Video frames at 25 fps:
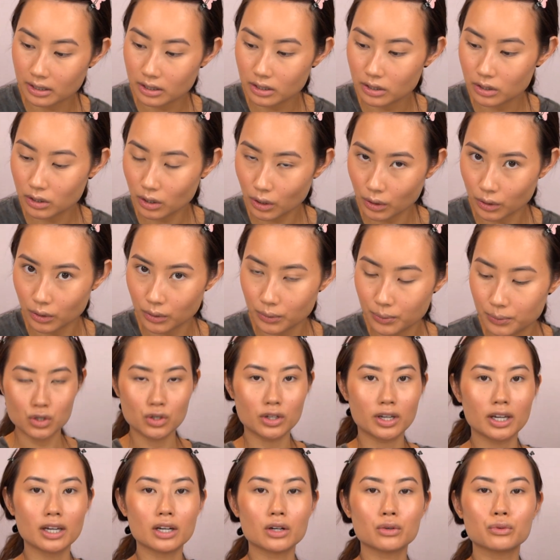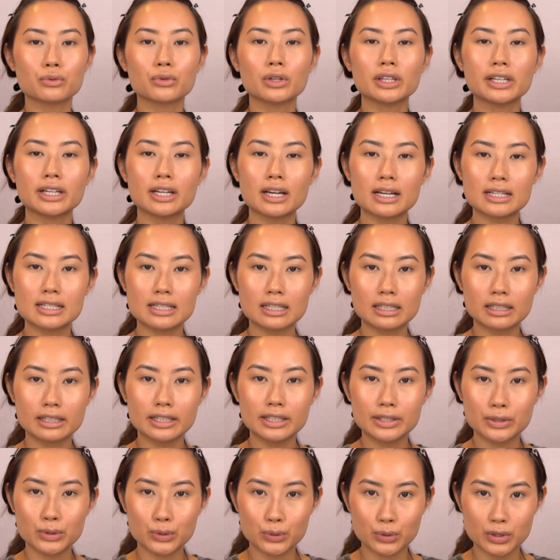So to get a really nice
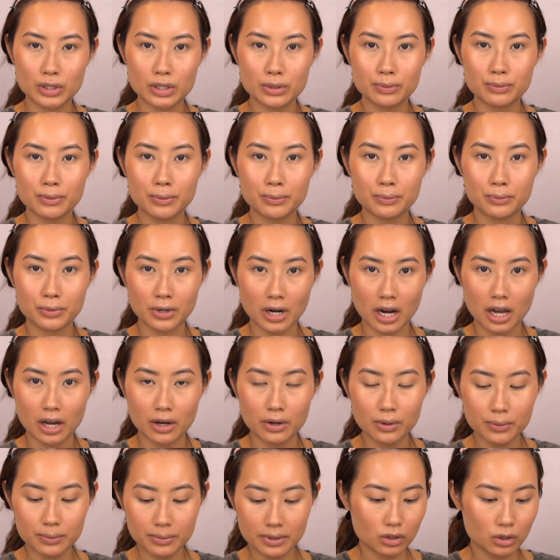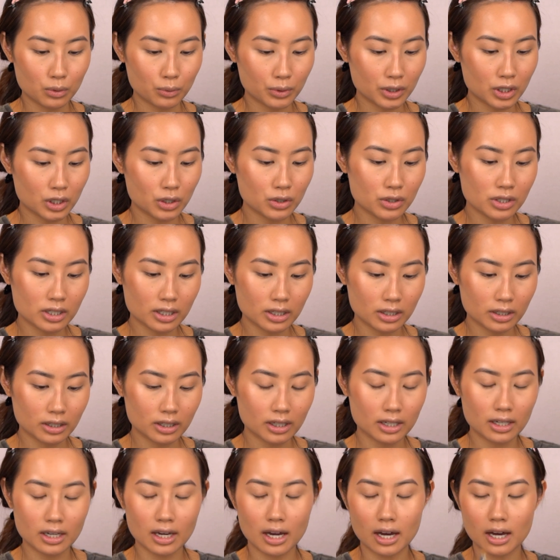clean crisp brow, you want to use
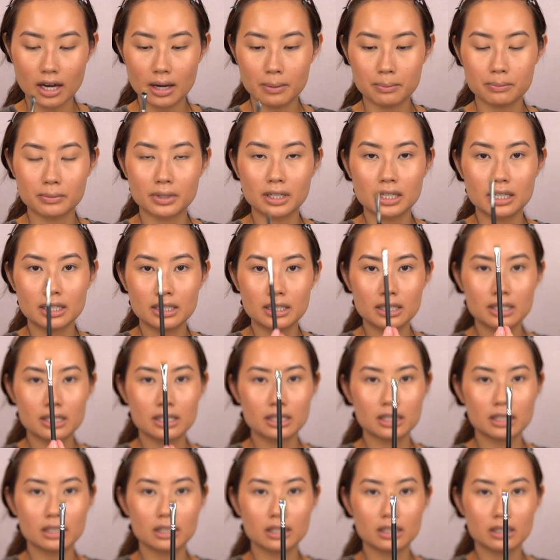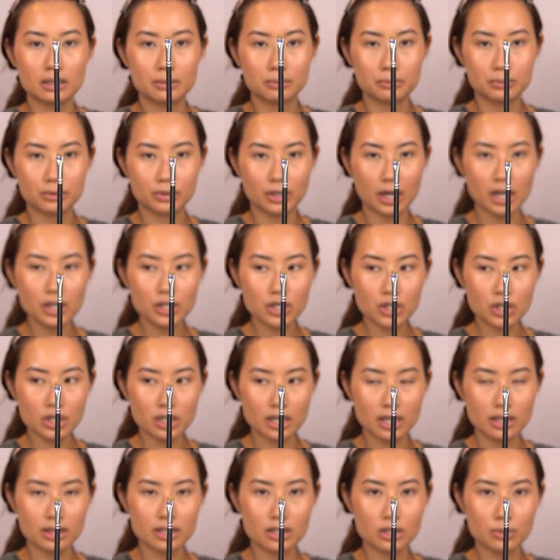a concealer brush,
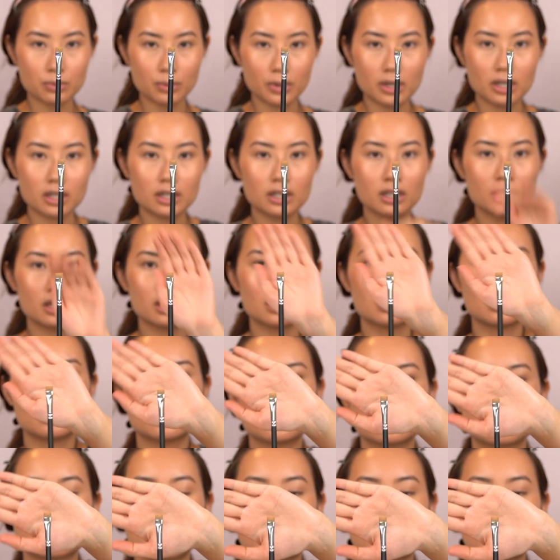and this one is